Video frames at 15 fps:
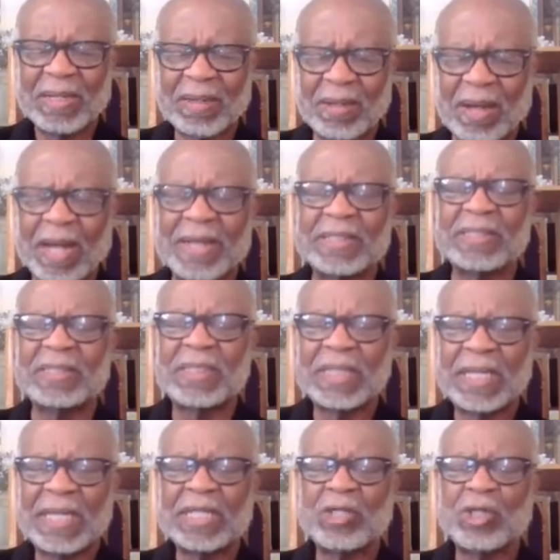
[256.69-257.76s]
God, in
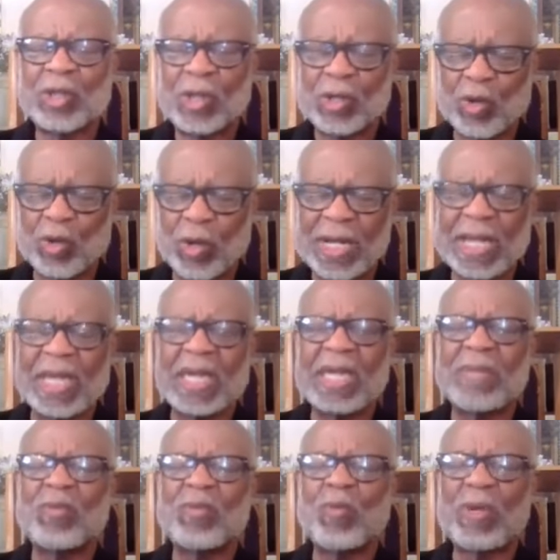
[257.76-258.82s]
your
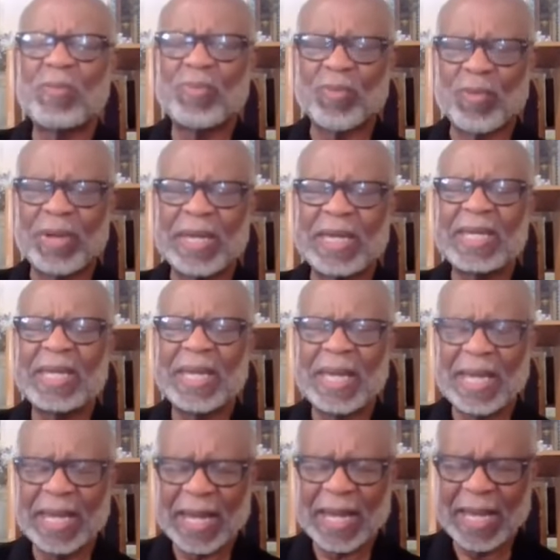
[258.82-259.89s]
name we pray.
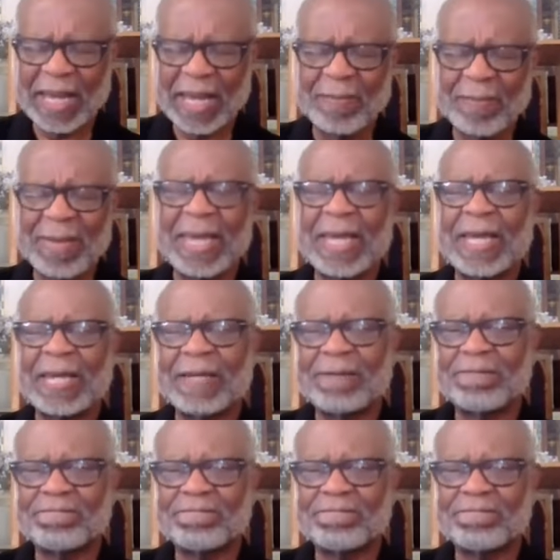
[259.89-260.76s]
Amen.